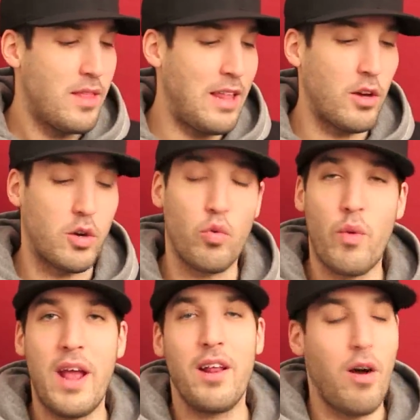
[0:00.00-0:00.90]
They look
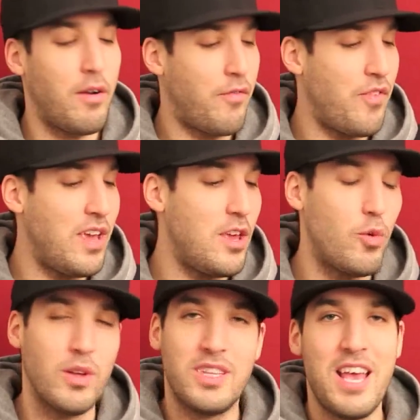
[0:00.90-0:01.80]
great on feet.
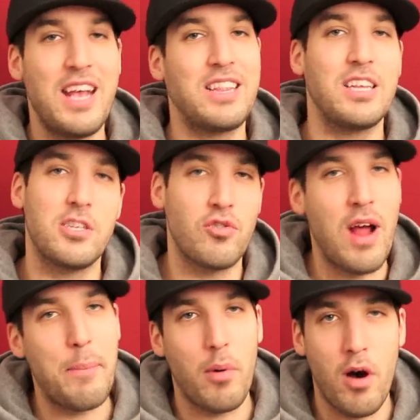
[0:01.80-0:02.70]
You can take this
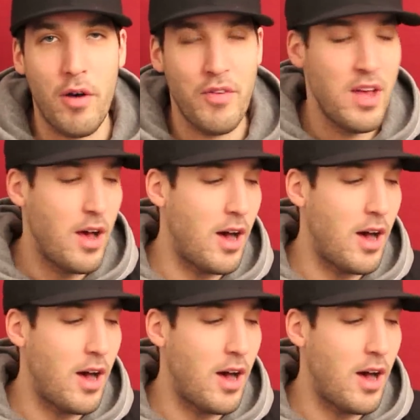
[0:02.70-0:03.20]
strap off.